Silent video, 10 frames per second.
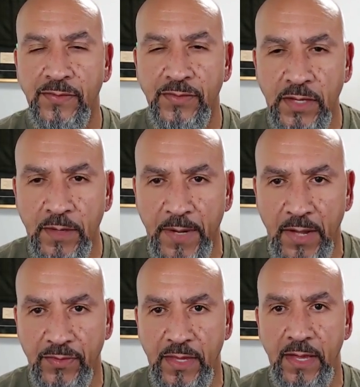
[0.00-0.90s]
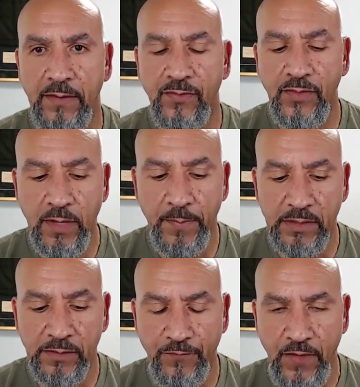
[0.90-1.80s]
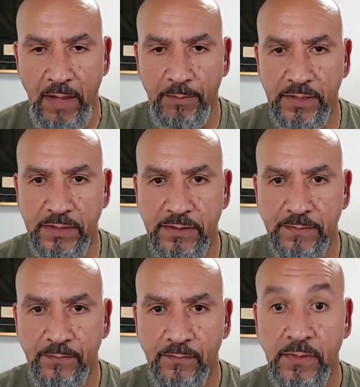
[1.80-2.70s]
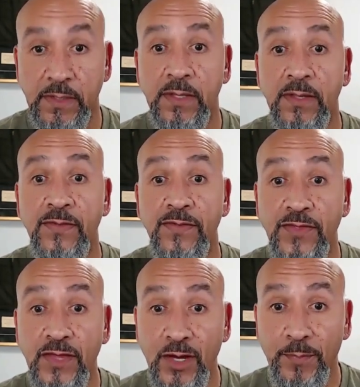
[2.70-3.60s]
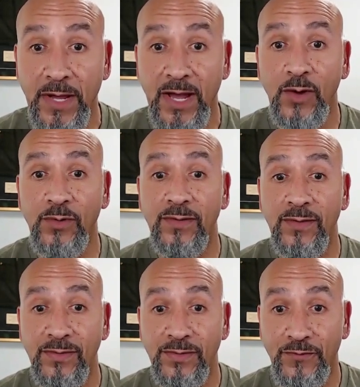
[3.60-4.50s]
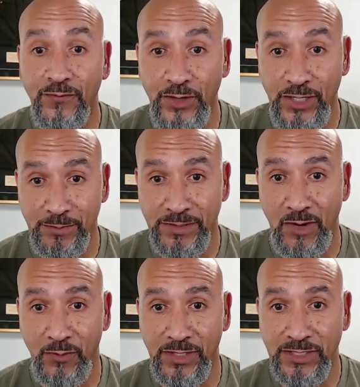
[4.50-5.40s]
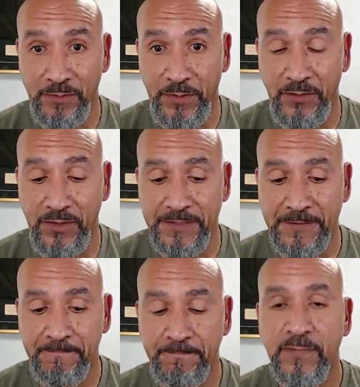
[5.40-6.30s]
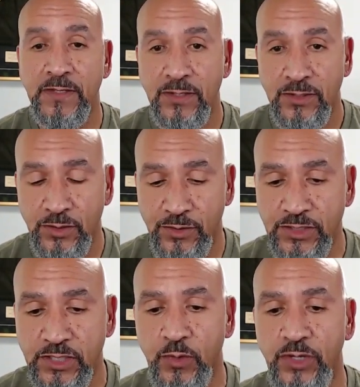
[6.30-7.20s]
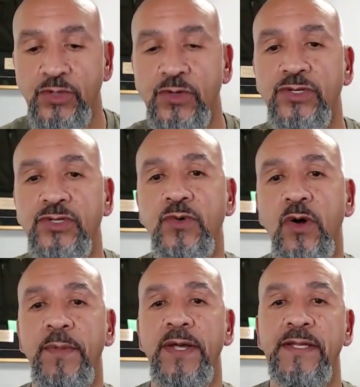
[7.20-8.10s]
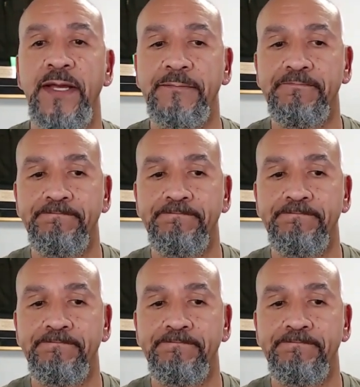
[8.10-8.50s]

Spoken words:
Think about that. Think about the families. Think about the freedoms that we experience. So this is what you can do on Monday.